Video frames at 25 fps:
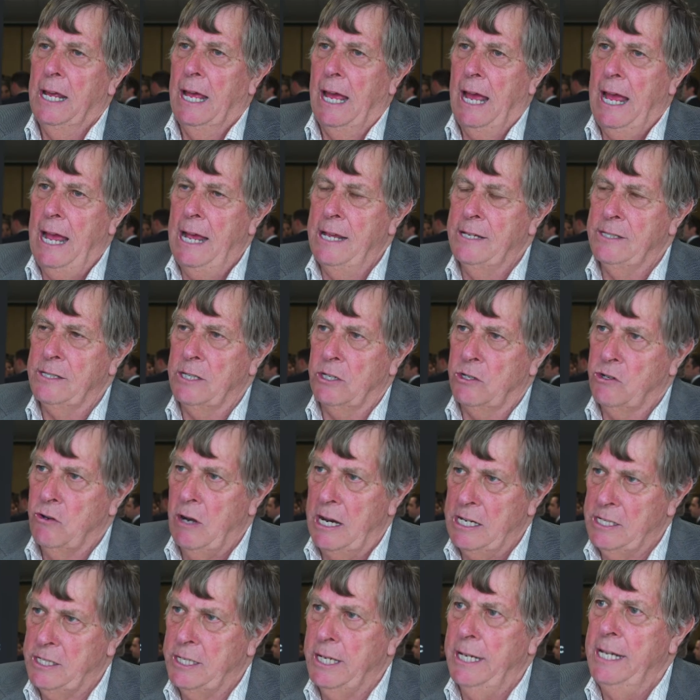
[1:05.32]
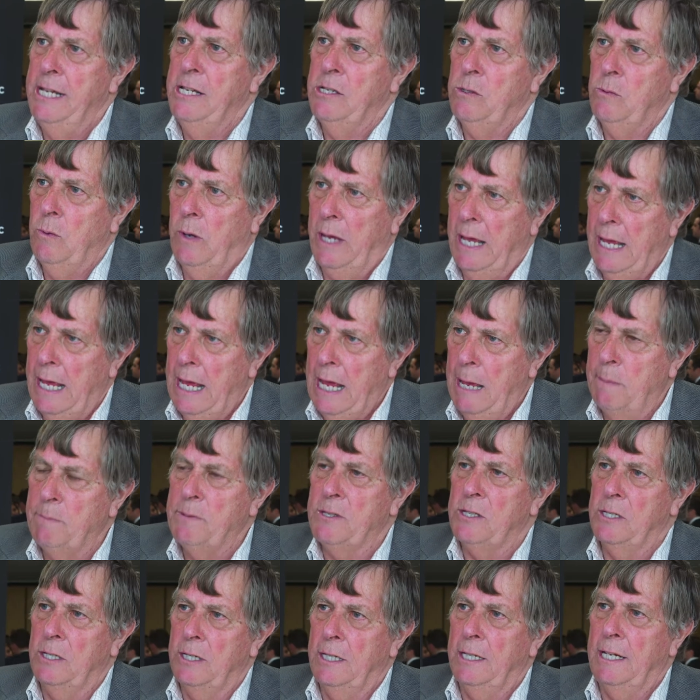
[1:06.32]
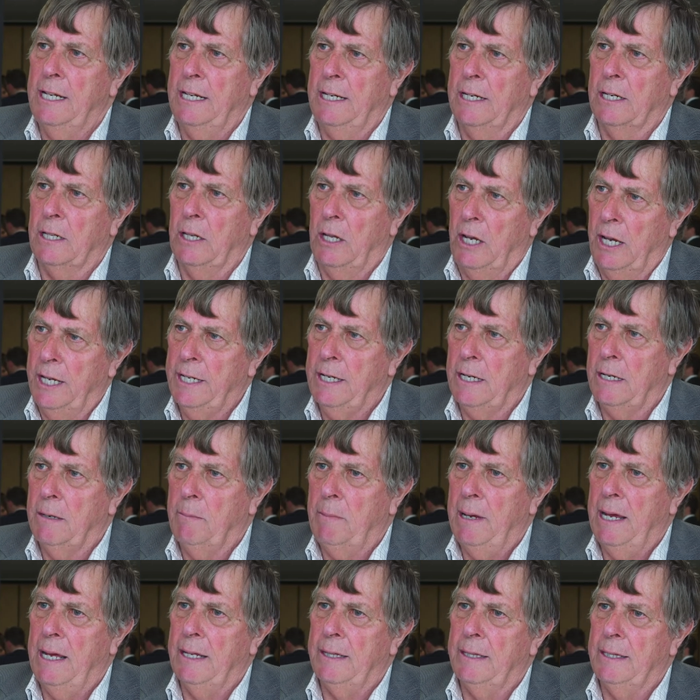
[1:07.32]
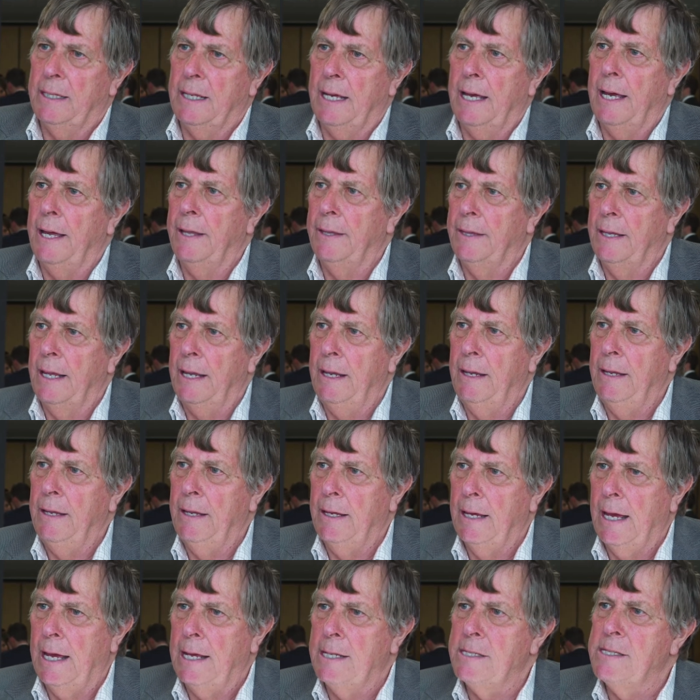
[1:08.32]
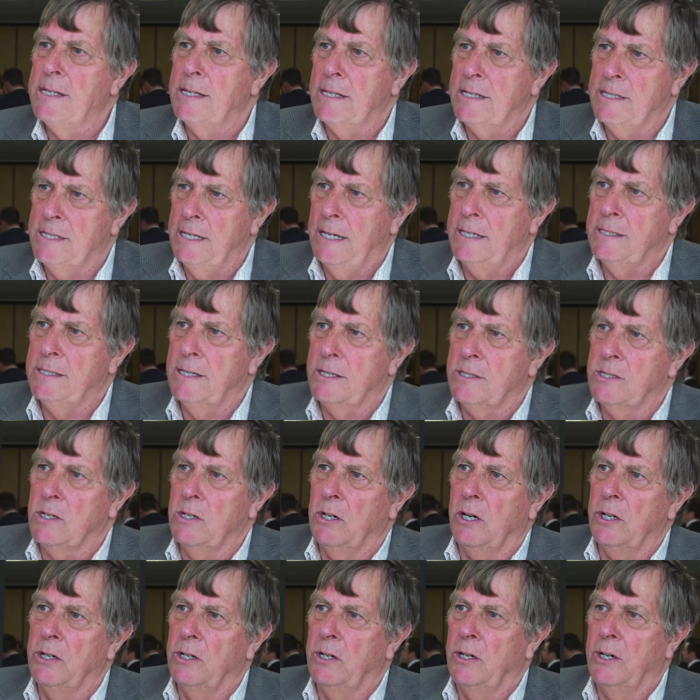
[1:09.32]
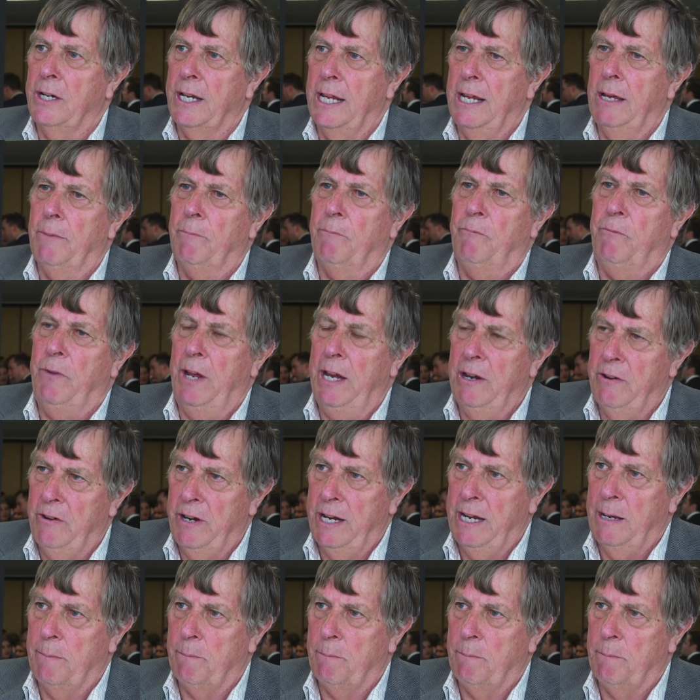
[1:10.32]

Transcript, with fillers: as the trustees, we're absolutely delighted about uh, the uh, success that's gone on here. Very